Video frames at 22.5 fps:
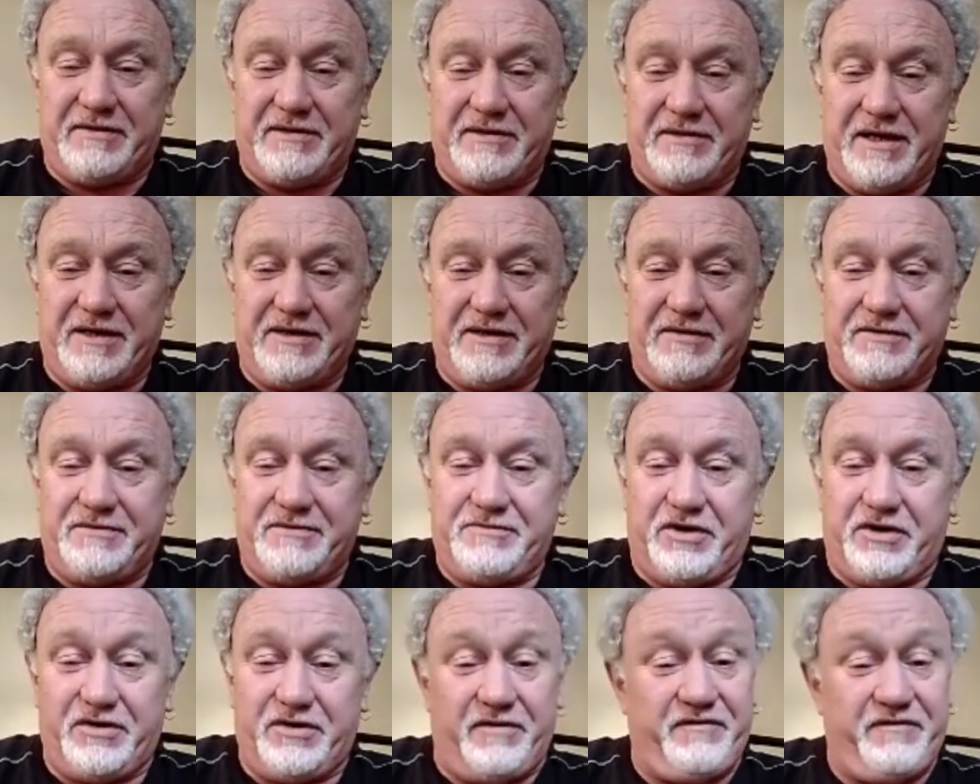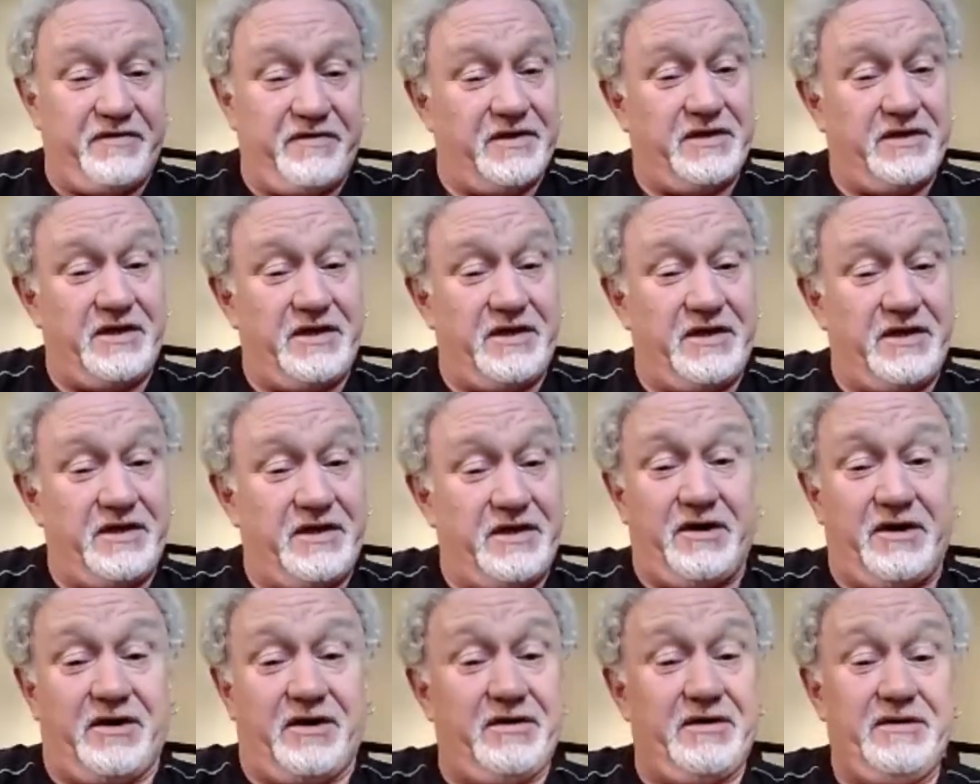And more often than not,
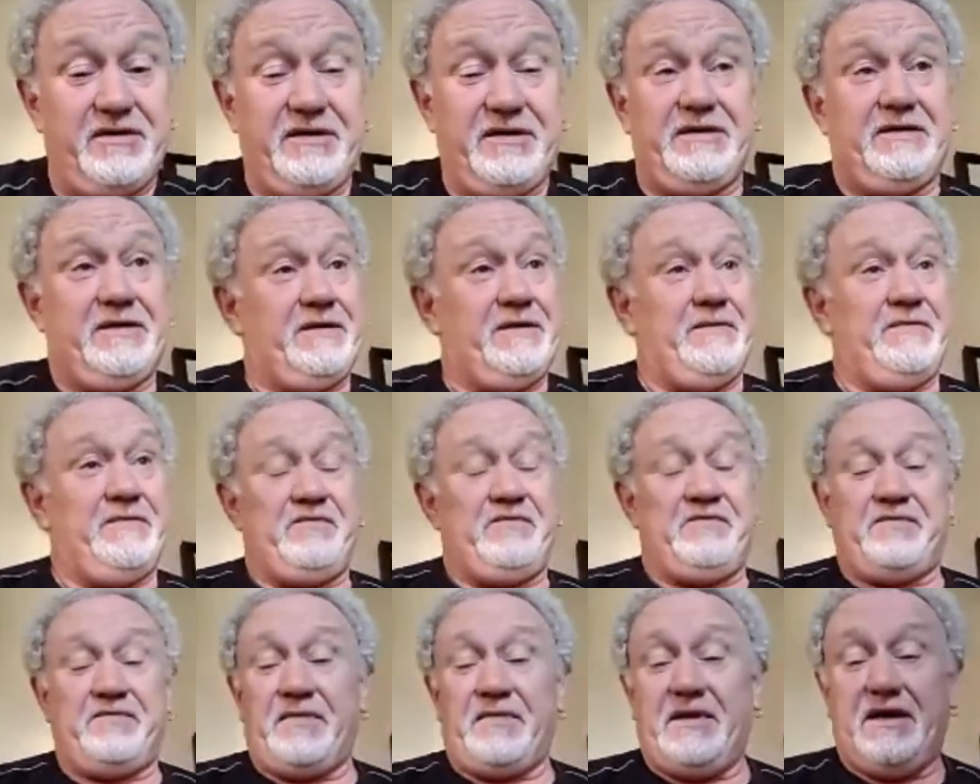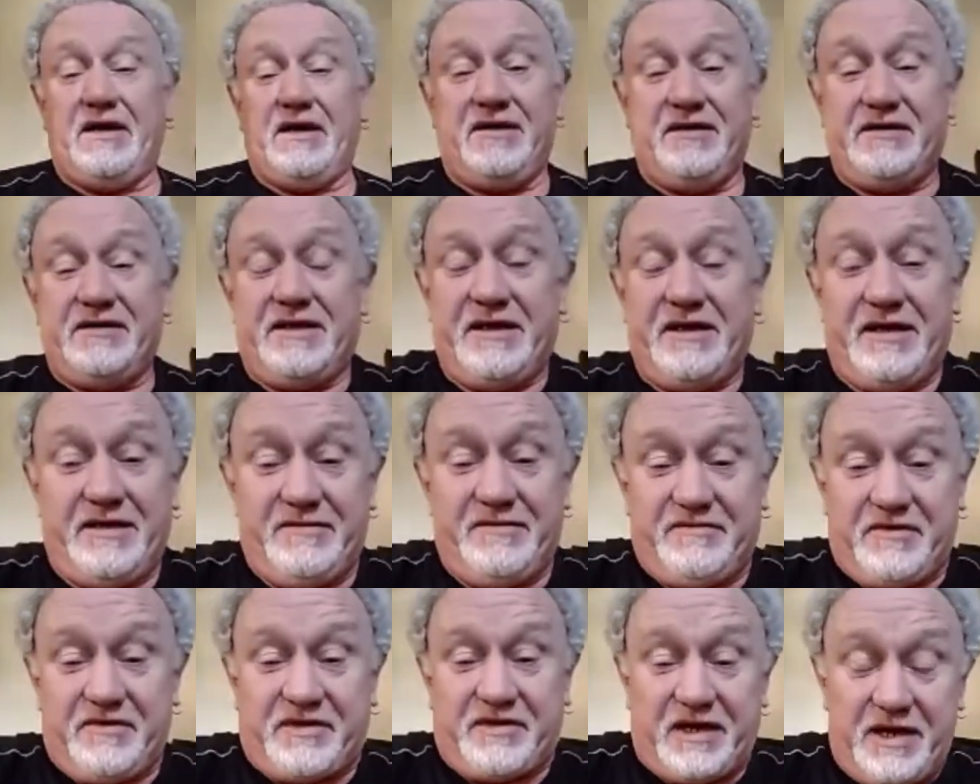the
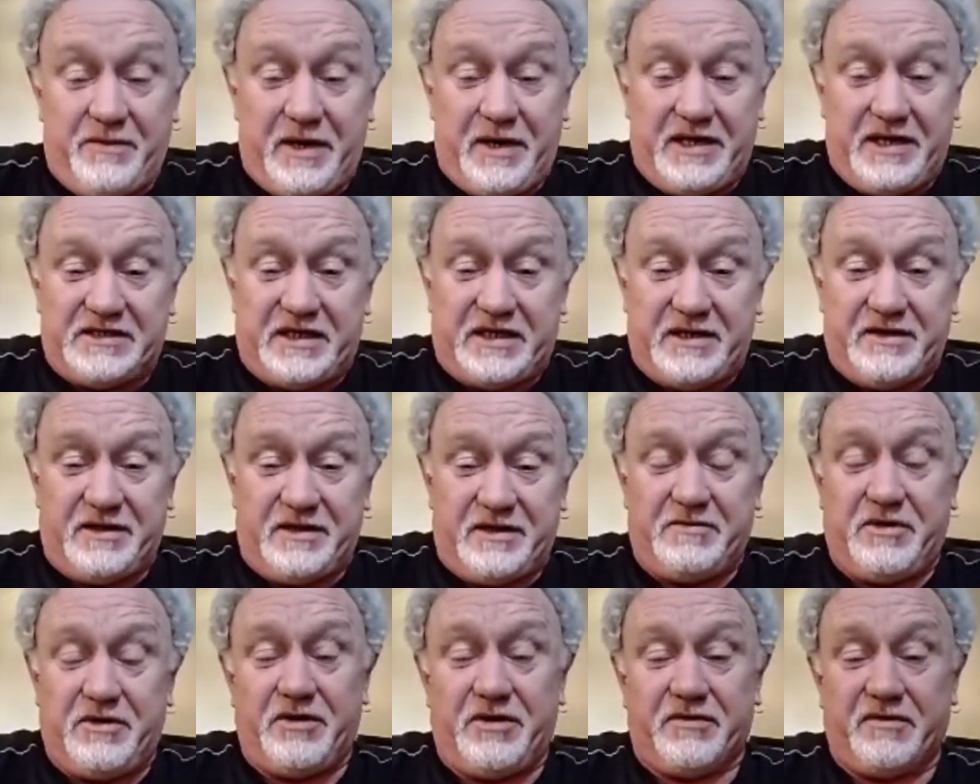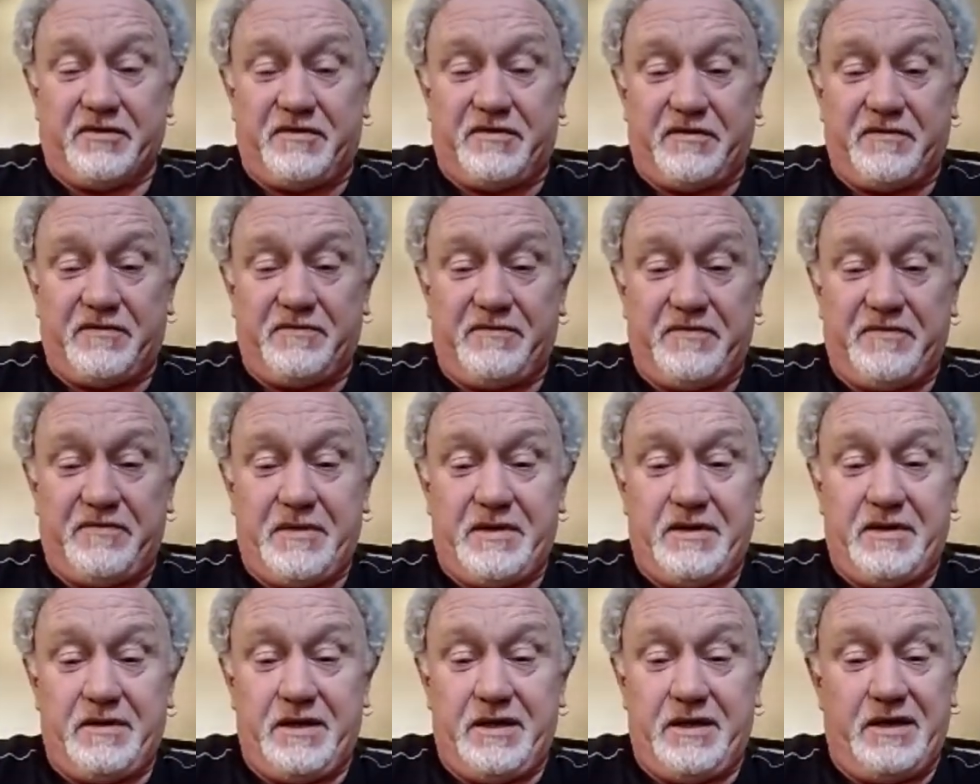3 weeks into the month,
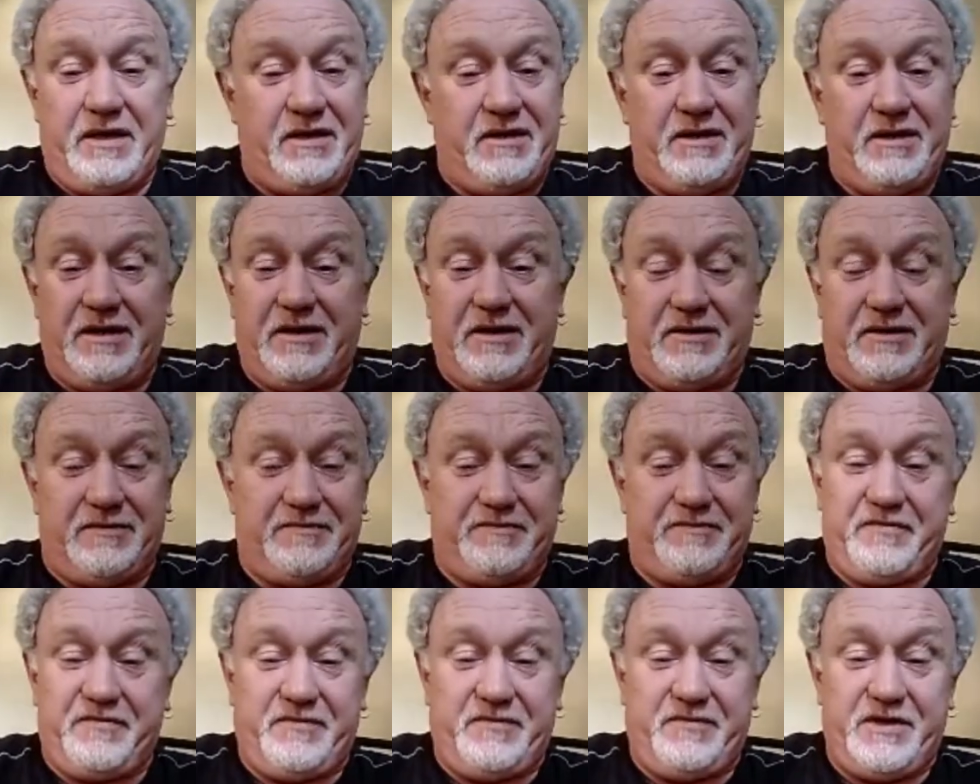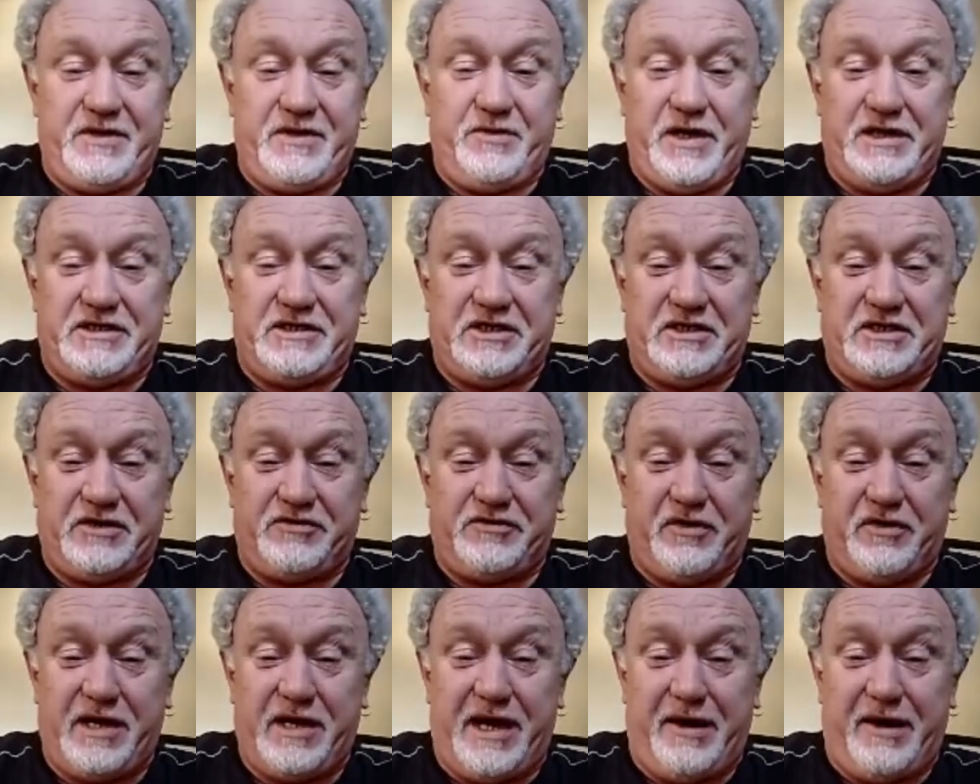you know, the wages had
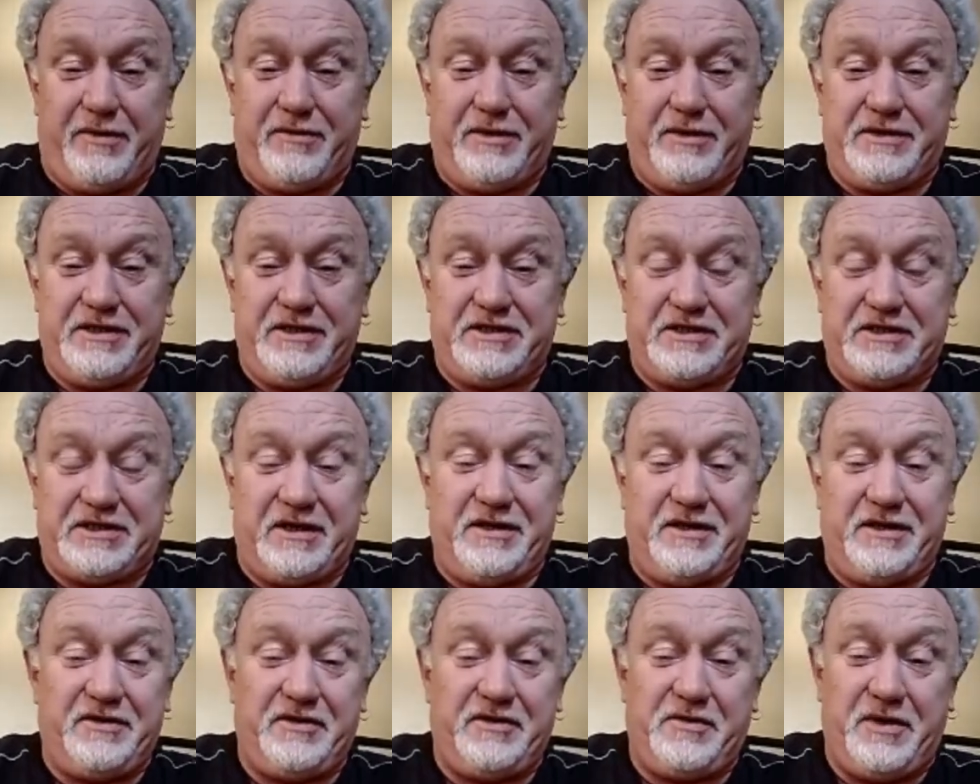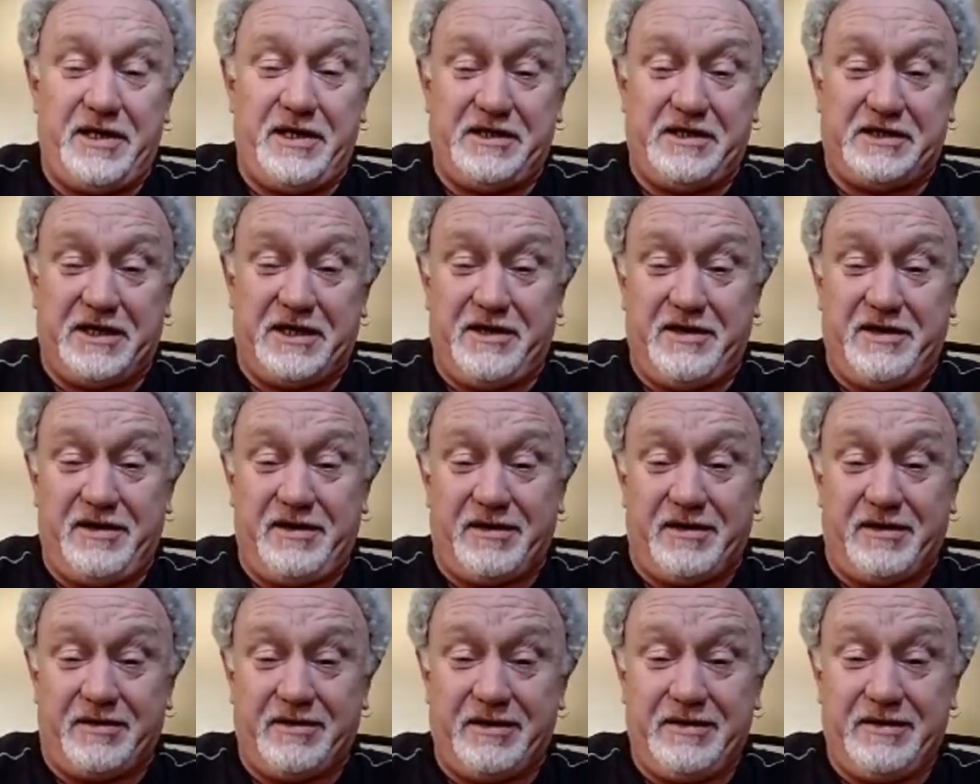run out and there's still another week to
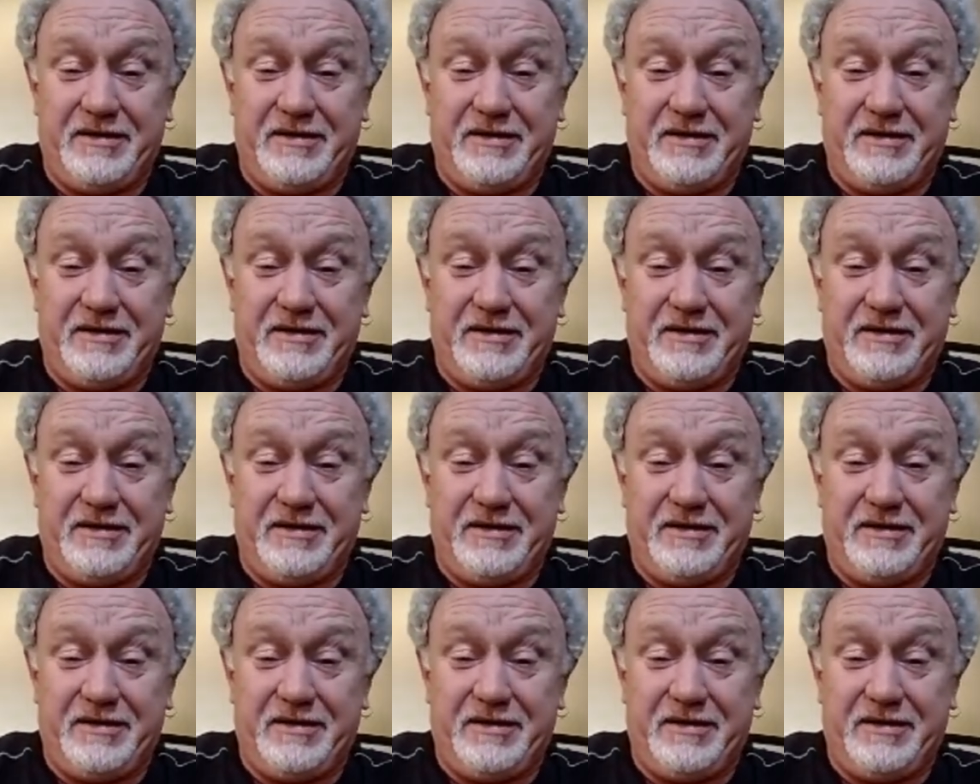go.